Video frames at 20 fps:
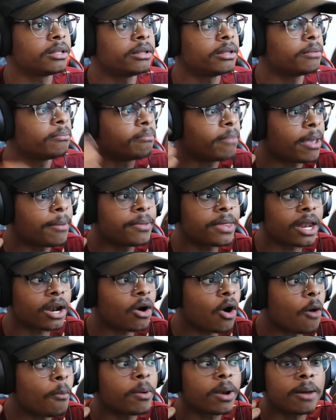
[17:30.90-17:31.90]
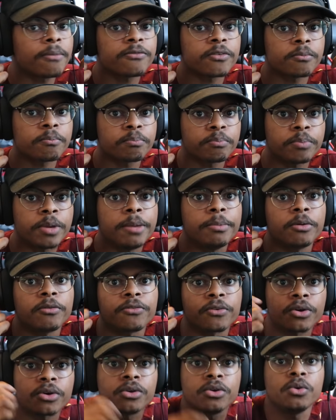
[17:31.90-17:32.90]
maybe that'll open up for people
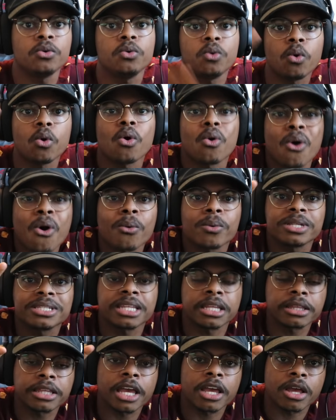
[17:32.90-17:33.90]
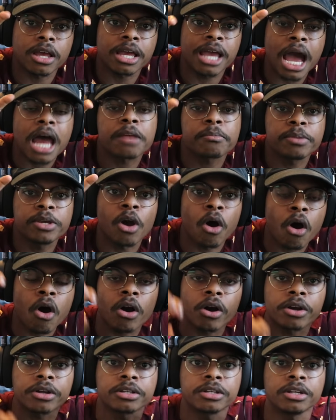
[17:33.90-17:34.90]
for who always think they gotta be
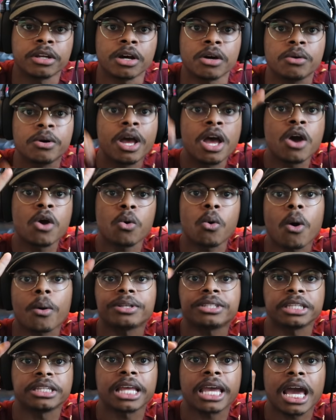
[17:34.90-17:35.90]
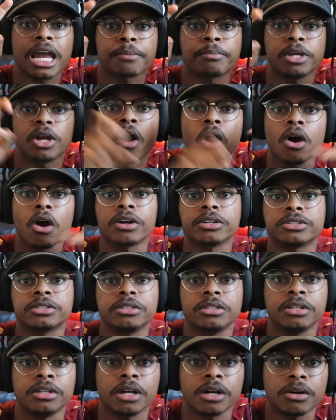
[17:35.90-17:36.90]
hard, you know, who always think they gotta be hard,
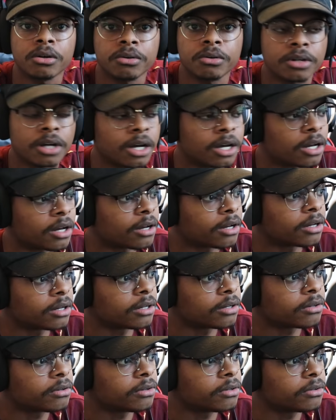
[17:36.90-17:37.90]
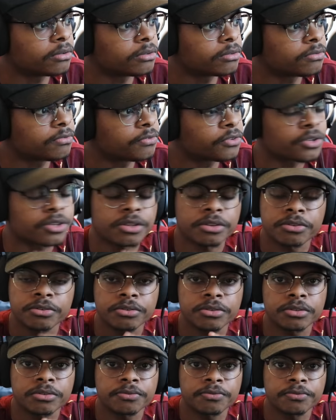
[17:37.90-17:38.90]
you know, uh, for
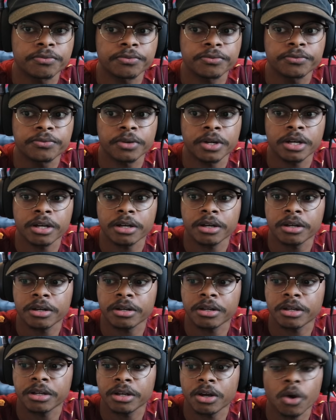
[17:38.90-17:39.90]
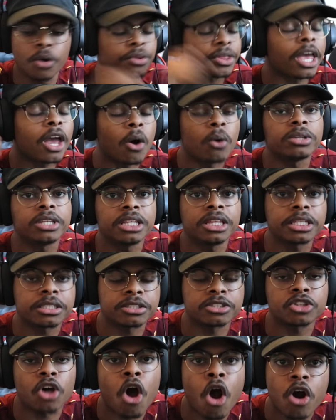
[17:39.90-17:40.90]
uh, or they only listen to
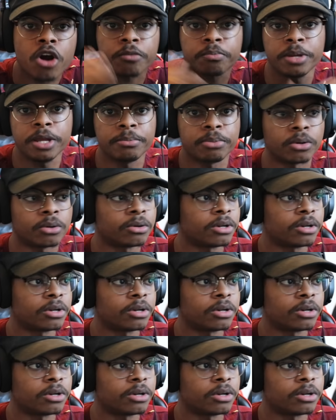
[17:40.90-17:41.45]
hard people.